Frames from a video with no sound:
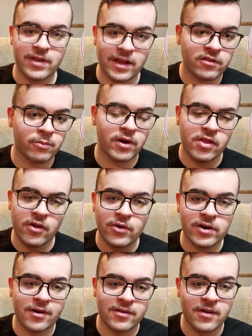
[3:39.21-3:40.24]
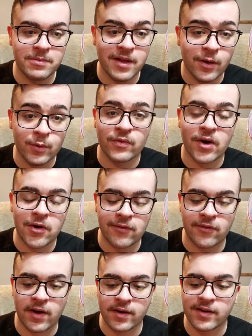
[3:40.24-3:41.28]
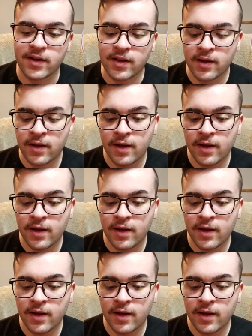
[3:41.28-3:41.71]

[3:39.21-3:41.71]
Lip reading: It was like spring-loaded or something. It was very fun.